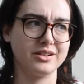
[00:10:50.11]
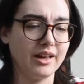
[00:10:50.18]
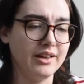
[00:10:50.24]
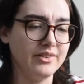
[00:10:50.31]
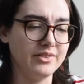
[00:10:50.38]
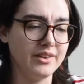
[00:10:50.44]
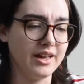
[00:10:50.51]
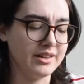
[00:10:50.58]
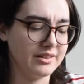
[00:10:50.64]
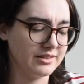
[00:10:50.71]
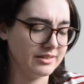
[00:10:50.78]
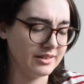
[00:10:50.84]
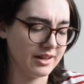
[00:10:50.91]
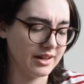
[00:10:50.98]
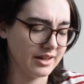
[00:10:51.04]
And
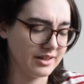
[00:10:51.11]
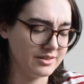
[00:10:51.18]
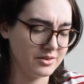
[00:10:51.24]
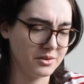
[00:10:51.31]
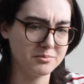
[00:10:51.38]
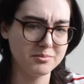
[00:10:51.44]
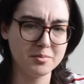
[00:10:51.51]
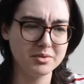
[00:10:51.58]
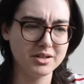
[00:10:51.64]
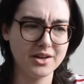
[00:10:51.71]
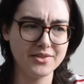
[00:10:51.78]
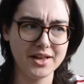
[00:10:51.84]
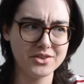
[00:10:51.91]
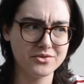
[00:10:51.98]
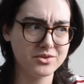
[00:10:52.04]
then I don't remember
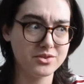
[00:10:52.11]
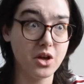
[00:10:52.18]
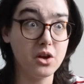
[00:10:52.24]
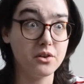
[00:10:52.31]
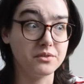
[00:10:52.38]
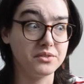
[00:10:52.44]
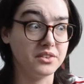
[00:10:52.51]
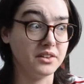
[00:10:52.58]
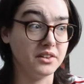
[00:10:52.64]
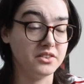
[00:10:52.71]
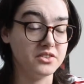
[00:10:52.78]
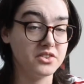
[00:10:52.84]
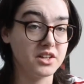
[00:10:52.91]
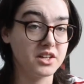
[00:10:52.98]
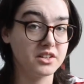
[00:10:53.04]
how that's resolved. I
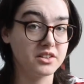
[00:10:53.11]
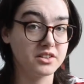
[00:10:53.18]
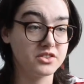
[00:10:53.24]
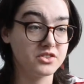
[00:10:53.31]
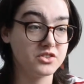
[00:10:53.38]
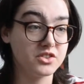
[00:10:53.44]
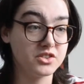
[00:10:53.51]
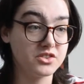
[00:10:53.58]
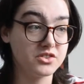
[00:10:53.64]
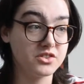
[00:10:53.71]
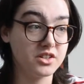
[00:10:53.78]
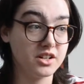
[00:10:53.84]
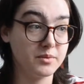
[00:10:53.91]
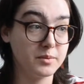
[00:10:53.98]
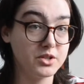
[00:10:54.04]
think it just
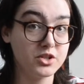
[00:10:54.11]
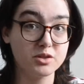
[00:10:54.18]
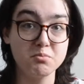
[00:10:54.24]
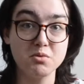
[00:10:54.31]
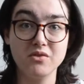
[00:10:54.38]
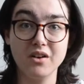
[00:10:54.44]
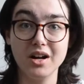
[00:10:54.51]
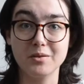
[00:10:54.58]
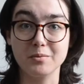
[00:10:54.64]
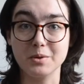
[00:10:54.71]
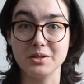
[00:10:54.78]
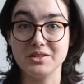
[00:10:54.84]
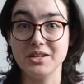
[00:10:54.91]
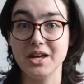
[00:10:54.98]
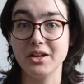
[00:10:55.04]
we just move on. We
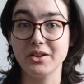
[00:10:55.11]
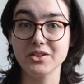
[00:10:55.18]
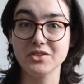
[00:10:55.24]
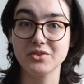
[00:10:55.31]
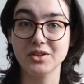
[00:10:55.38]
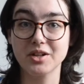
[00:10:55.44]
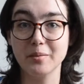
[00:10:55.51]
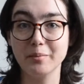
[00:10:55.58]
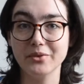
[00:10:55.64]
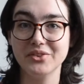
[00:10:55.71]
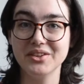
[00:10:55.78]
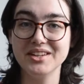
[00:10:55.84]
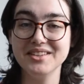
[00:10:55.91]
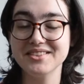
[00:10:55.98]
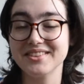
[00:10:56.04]
see Ellis for a couple
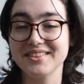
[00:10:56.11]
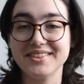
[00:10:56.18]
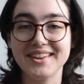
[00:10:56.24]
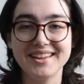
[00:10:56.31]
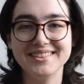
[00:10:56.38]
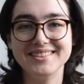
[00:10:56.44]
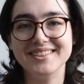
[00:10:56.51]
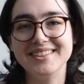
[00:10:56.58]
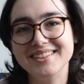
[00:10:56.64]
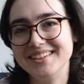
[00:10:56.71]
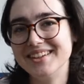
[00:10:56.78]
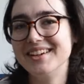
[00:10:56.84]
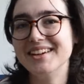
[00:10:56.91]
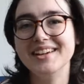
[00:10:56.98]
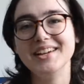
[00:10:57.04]
scenes and then
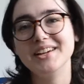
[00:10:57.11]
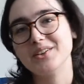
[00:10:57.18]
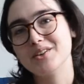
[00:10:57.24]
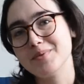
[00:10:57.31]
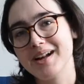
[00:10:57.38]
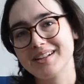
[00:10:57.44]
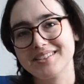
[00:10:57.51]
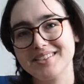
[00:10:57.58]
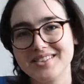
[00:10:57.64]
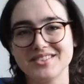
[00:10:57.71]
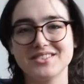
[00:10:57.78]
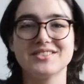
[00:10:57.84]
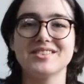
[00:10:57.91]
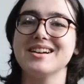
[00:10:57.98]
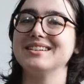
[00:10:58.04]
we're back to the
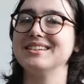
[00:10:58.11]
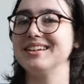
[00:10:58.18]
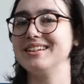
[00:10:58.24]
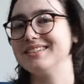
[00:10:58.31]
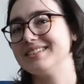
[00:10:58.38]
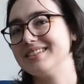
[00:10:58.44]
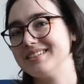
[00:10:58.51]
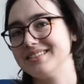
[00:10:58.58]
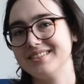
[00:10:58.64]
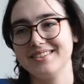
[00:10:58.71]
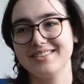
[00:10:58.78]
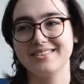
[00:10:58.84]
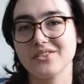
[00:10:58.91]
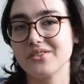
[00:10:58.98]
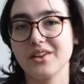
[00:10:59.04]
charrette, and it
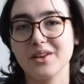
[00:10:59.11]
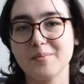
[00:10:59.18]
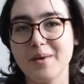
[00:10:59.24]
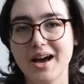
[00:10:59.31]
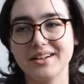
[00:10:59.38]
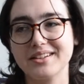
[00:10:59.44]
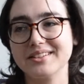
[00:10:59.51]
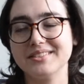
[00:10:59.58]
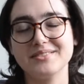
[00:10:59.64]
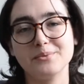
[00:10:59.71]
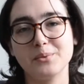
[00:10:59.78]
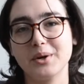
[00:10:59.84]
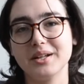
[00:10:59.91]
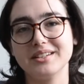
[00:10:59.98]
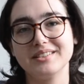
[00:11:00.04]
doesn't really matter
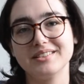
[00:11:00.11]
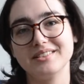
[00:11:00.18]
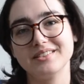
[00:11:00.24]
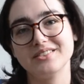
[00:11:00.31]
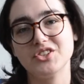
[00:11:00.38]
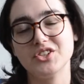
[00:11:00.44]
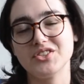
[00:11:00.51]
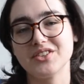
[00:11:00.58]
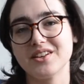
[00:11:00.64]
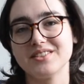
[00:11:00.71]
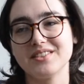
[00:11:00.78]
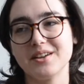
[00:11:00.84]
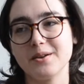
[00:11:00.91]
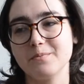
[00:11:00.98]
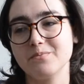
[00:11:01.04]
what she said
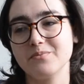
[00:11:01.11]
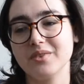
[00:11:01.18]
to him.